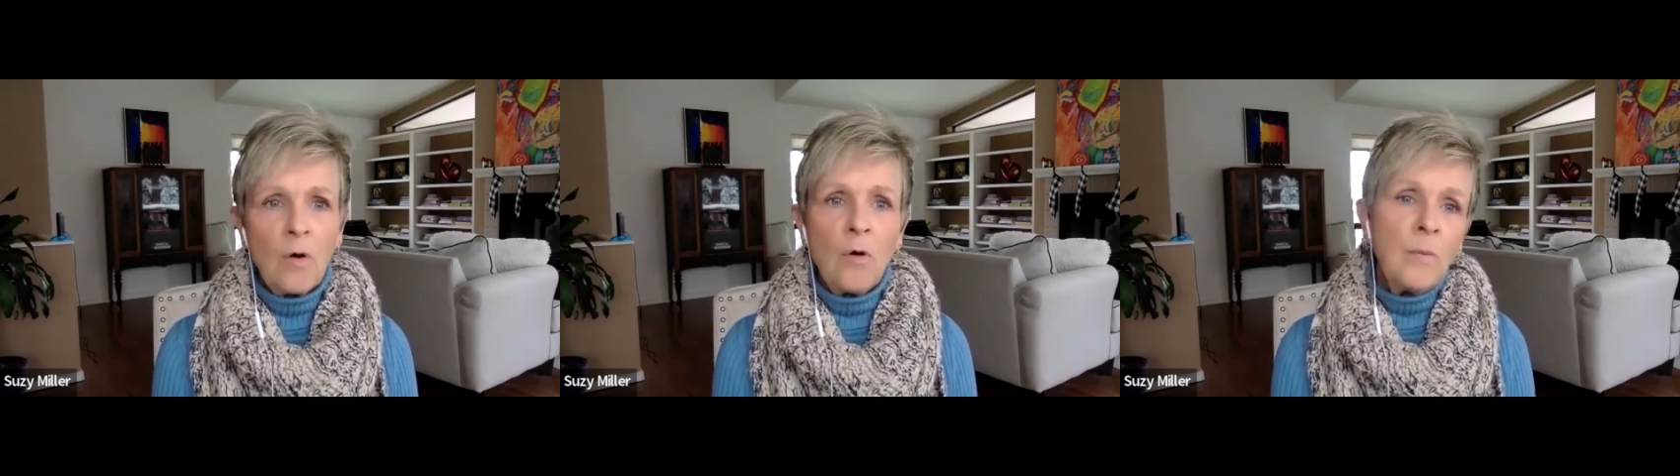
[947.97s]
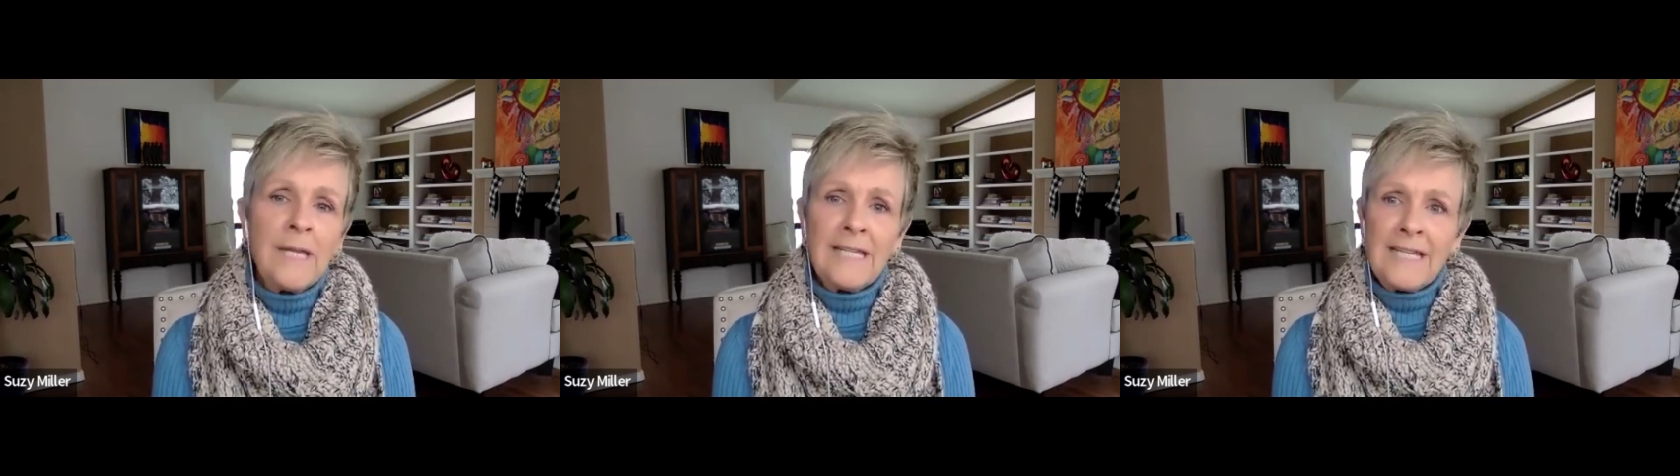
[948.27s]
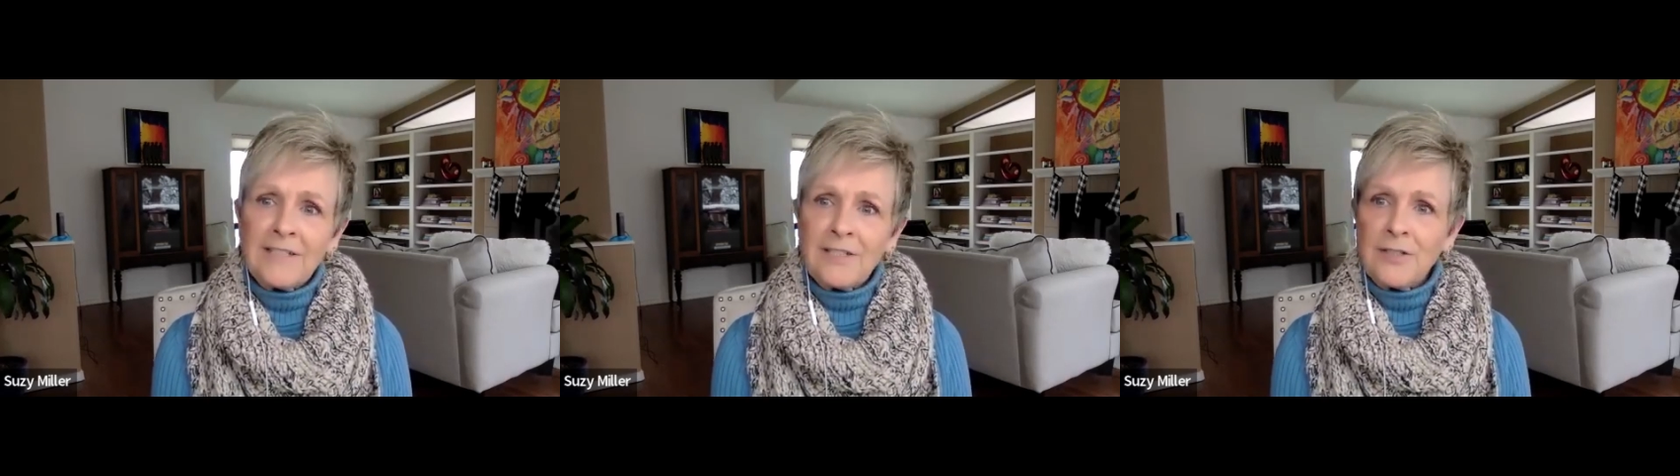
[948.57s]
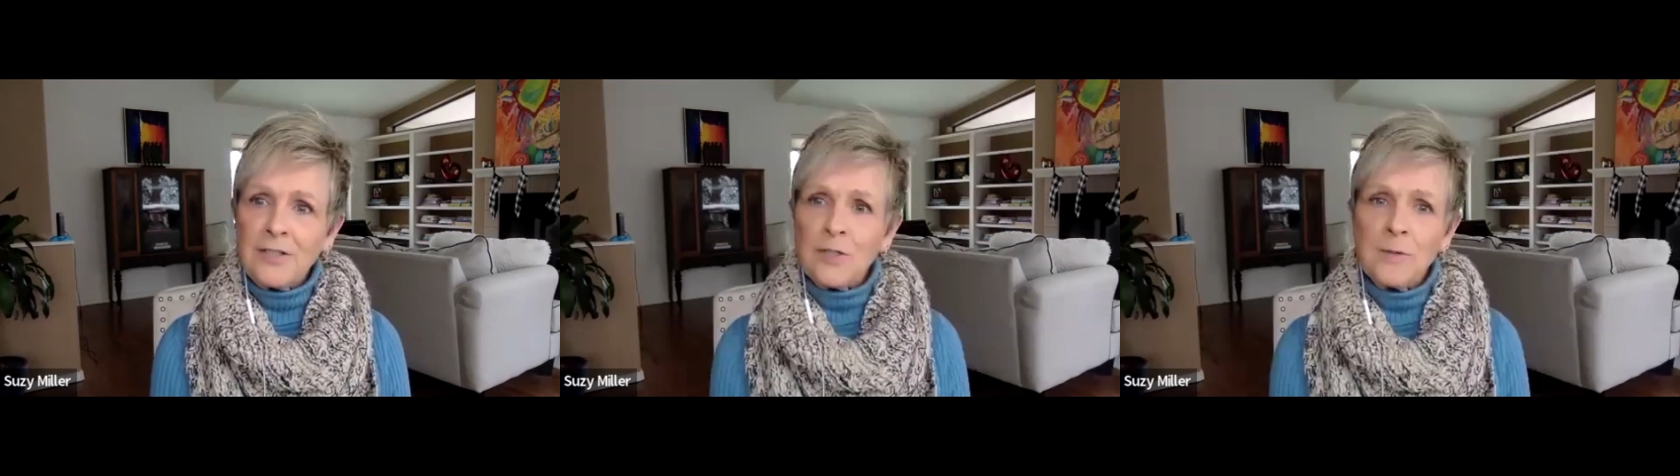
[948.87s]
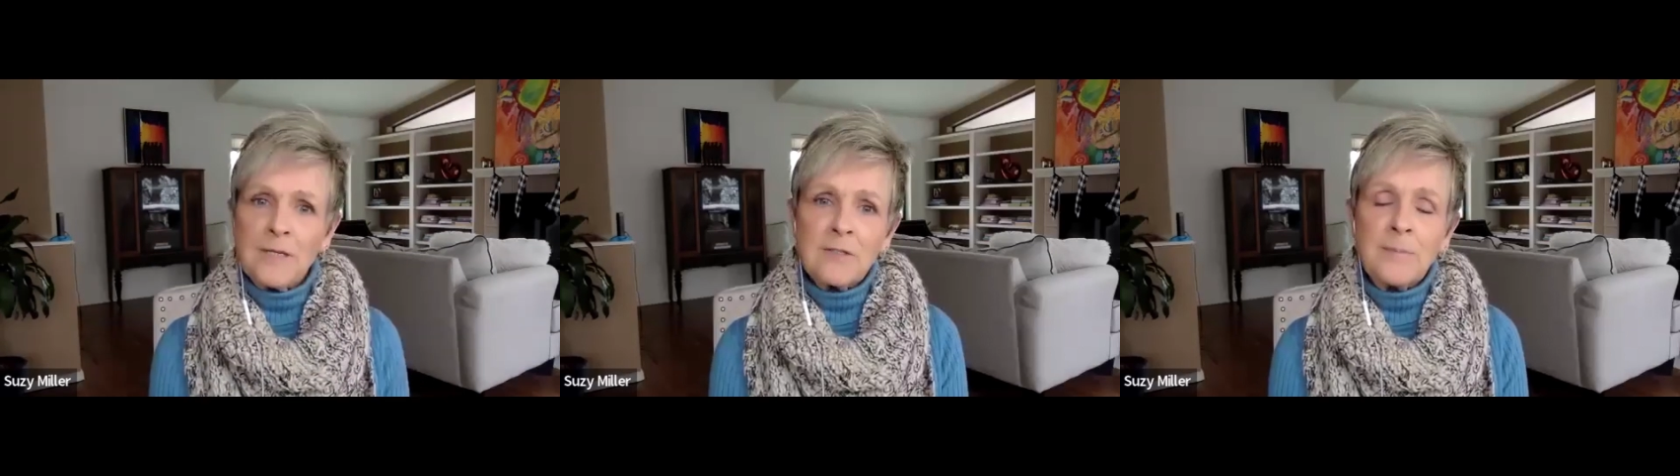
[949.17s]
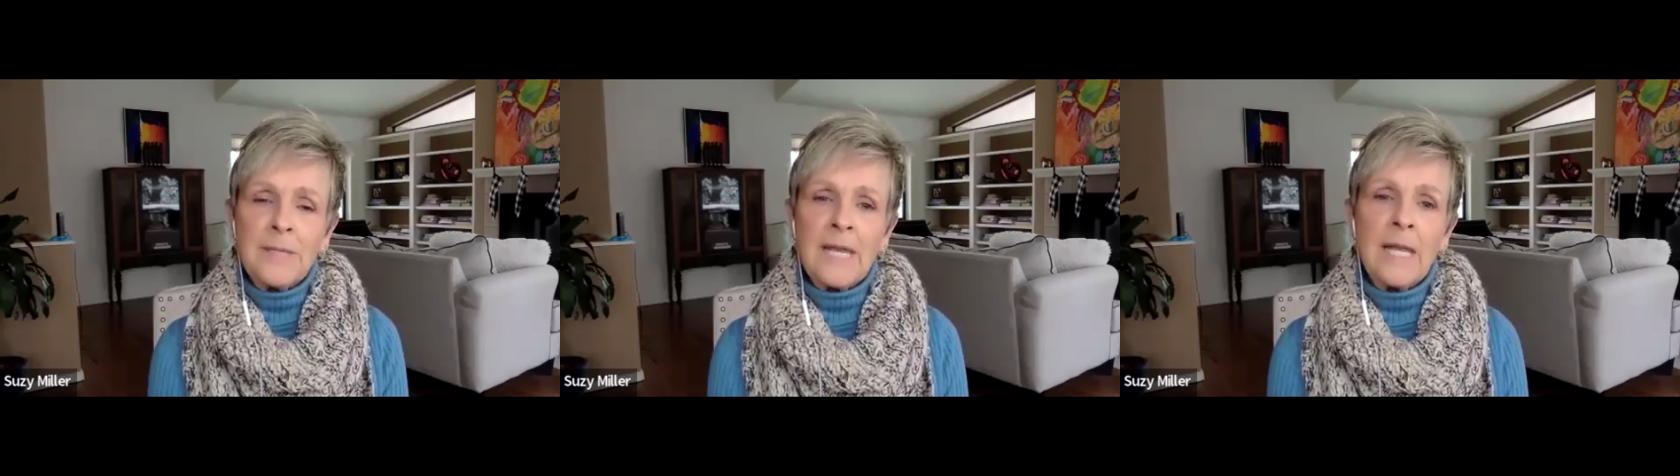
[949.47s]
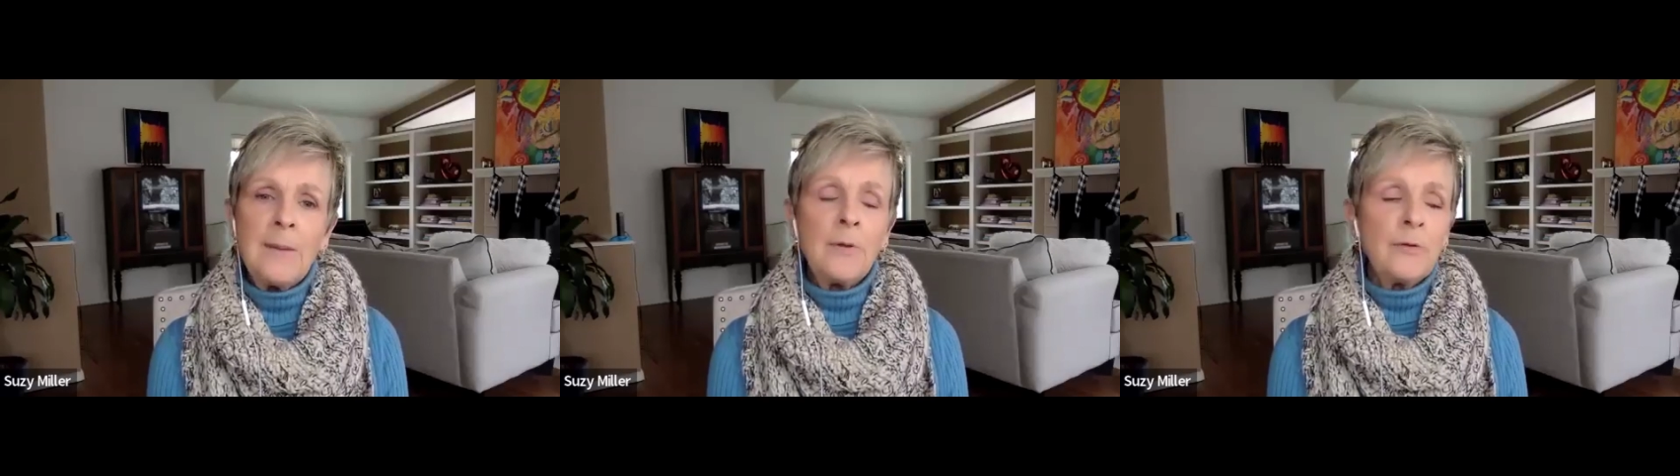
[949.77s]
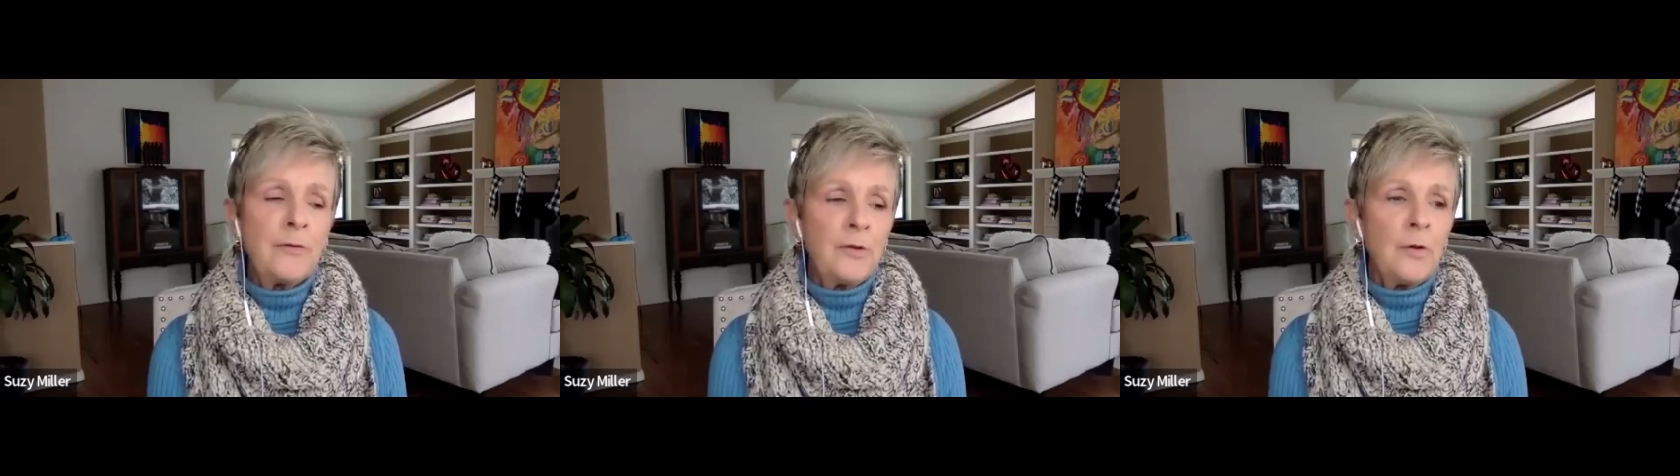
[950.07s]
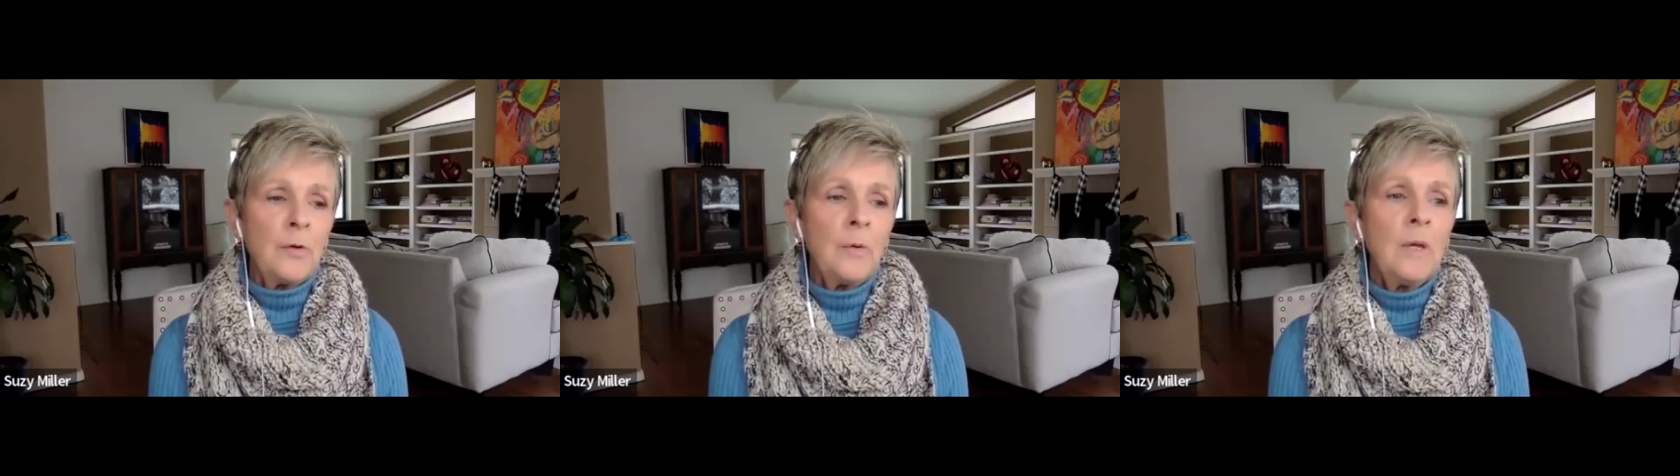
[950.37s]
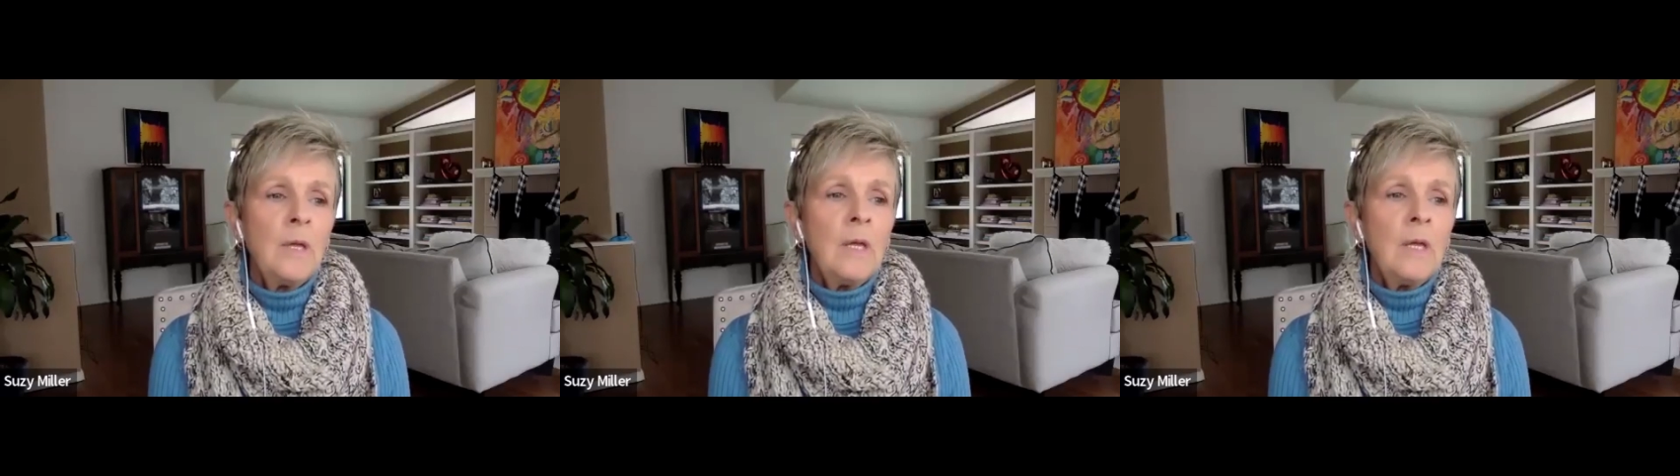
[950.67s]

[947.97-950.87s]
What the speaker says: All we need to do is be able to